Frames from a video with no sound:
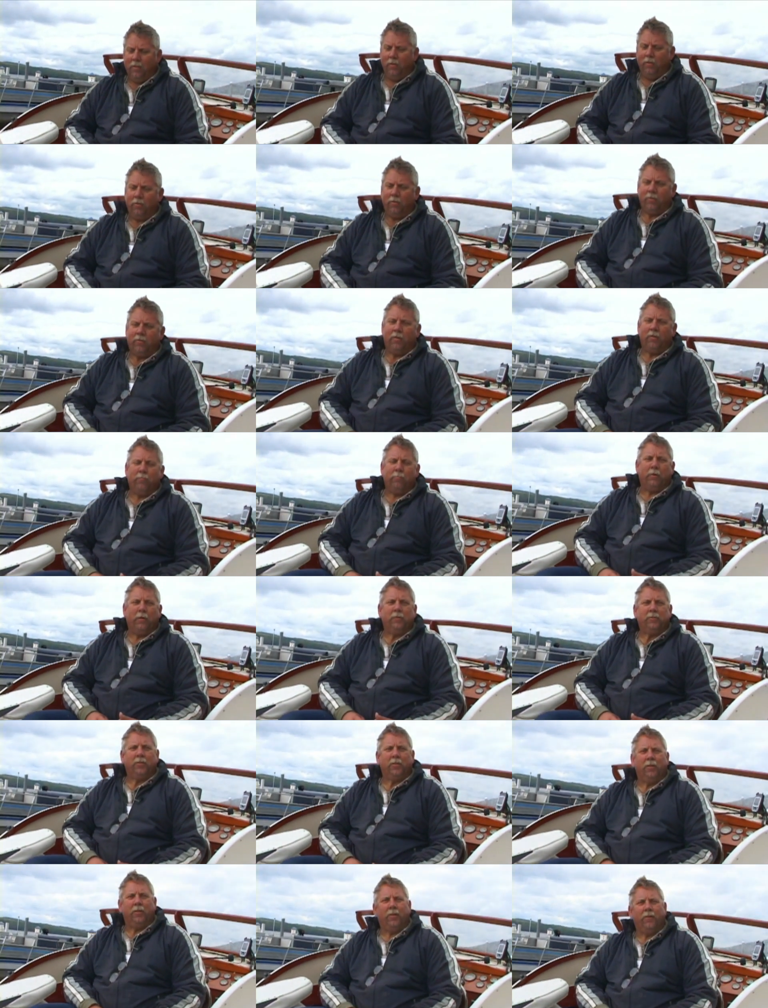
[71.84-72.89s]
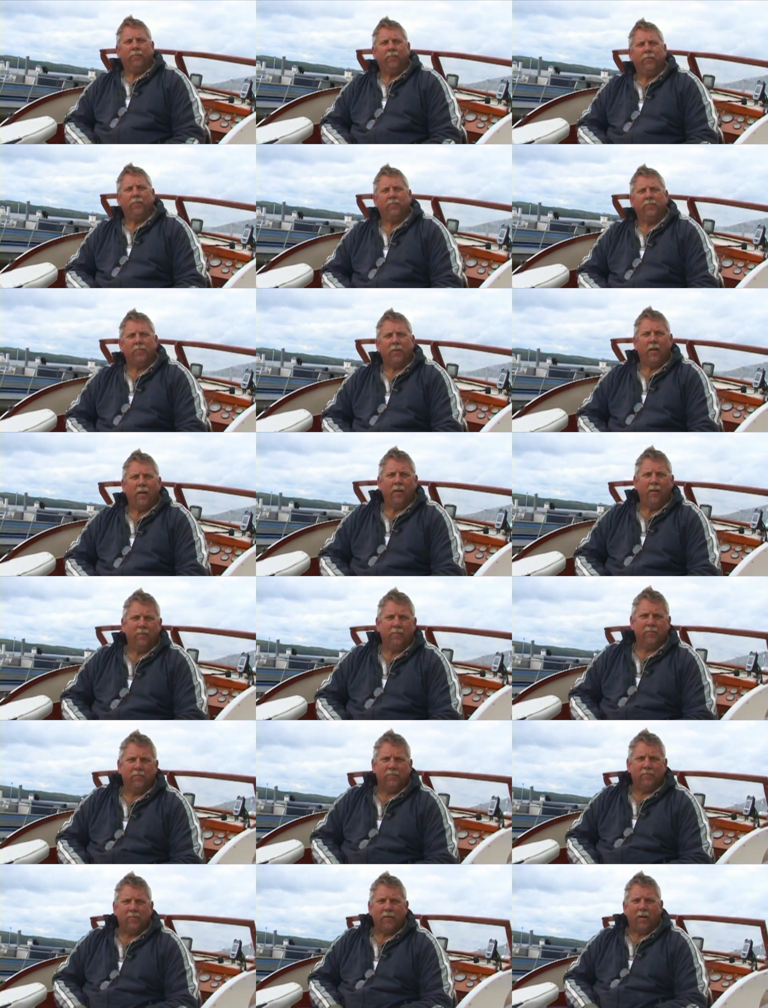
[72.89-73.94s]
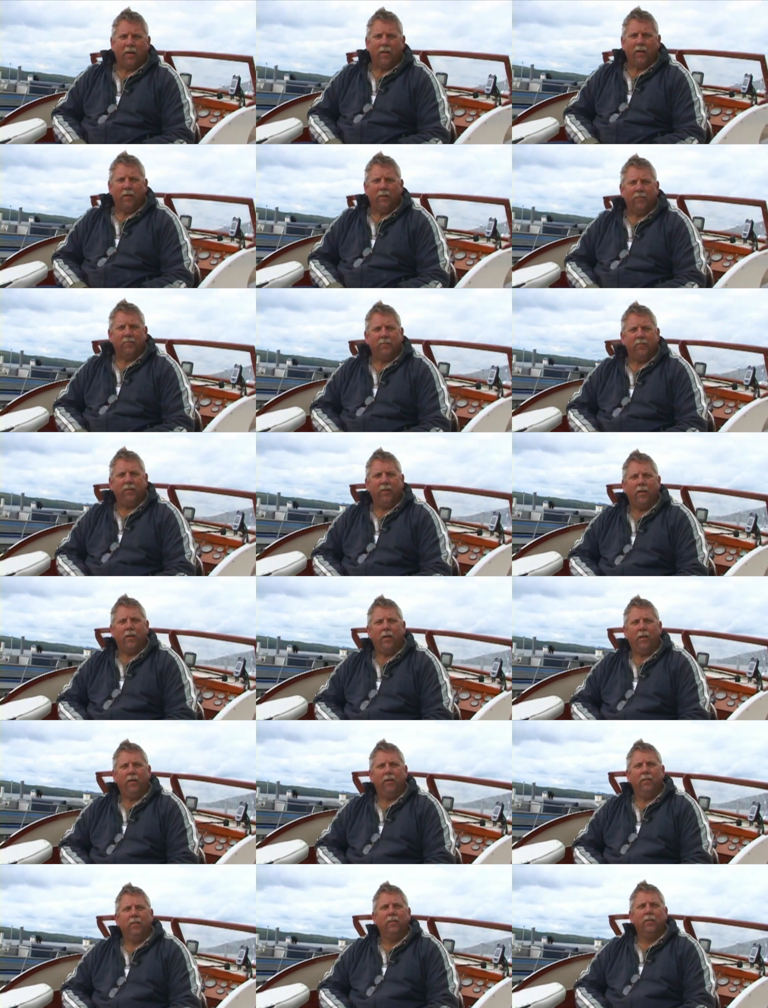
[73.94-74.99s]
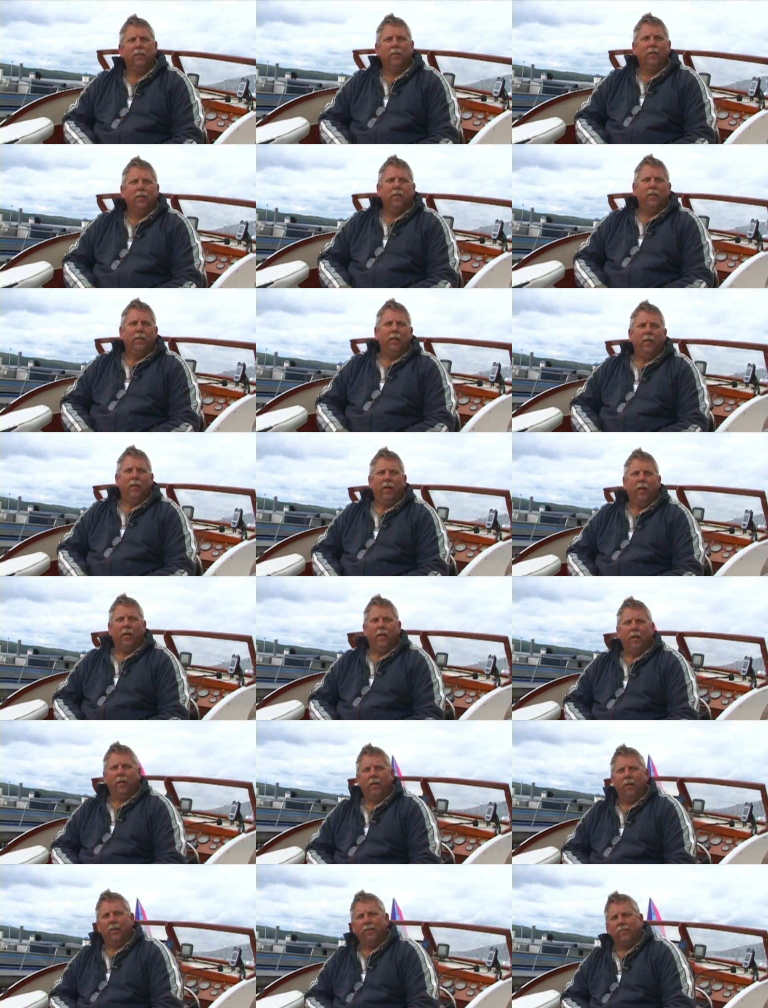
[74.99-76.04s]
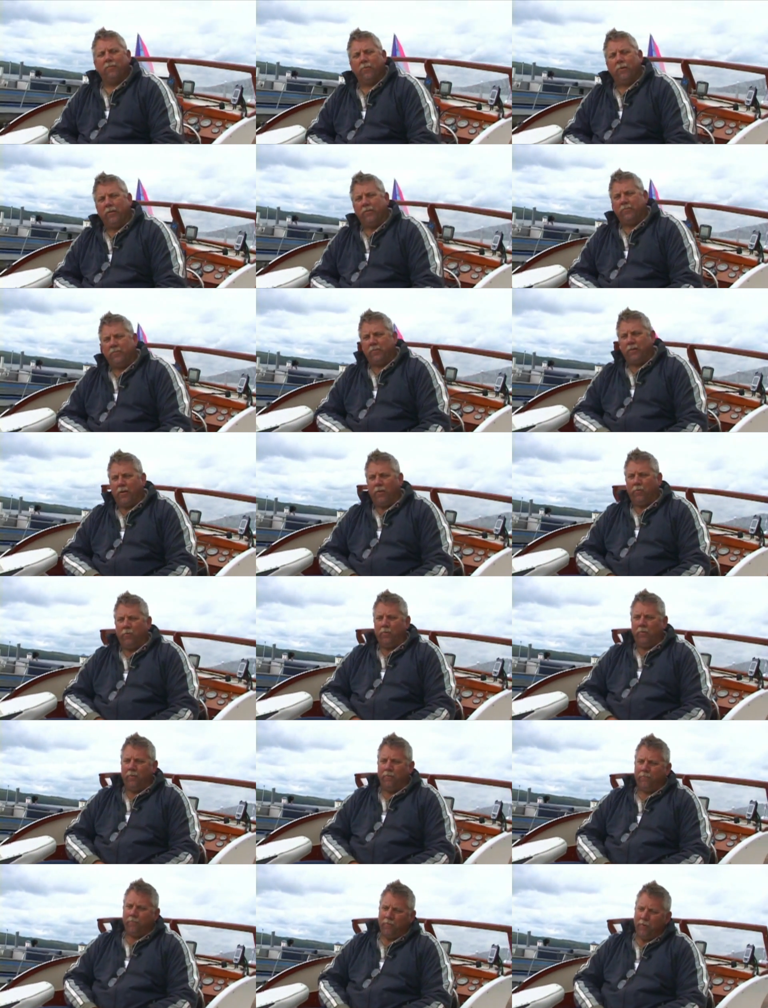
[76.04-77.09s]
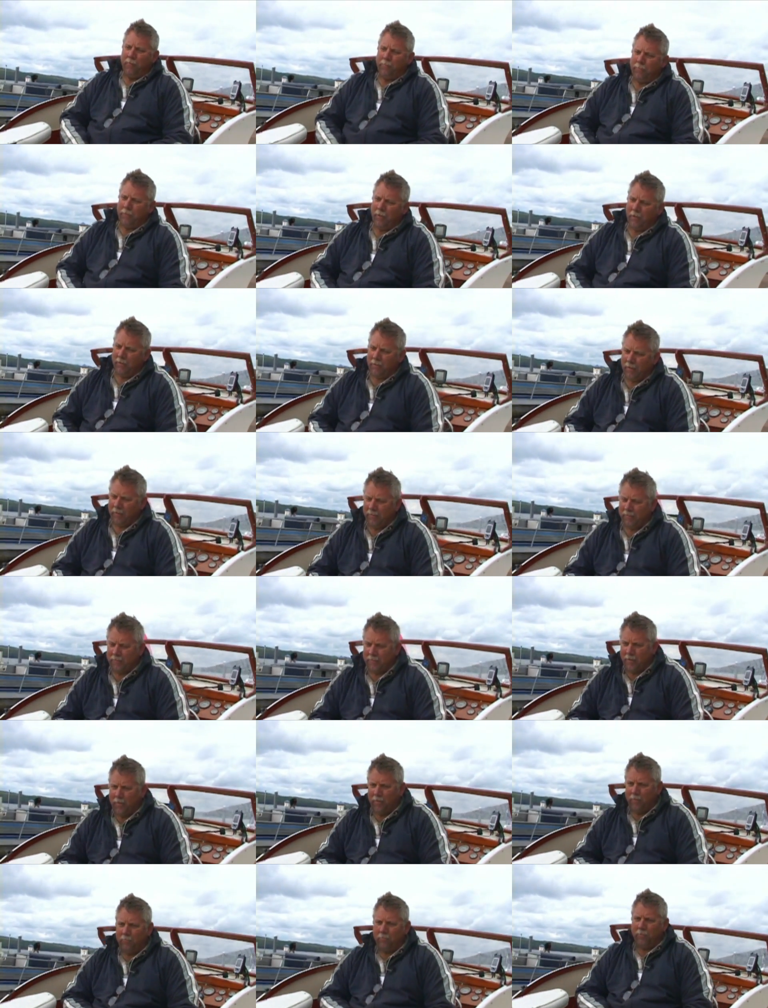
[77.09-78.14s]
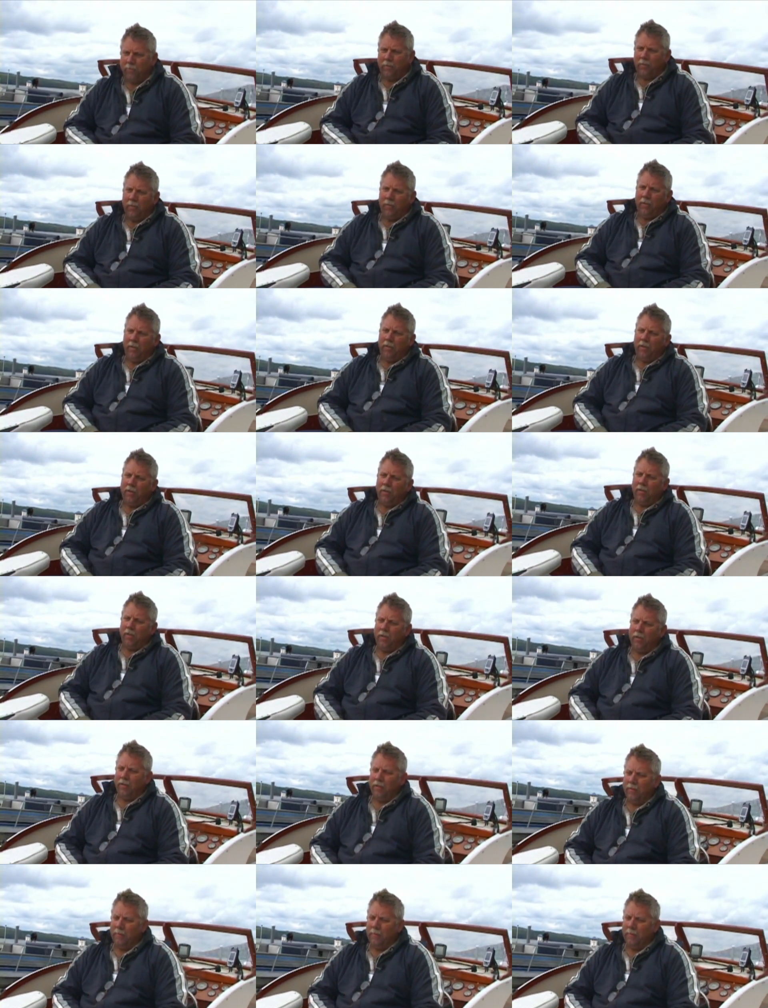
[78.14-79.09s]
looked at a bunch of the different designs and settled on the Sea Knight. And so I ordered a frame kit. I started with the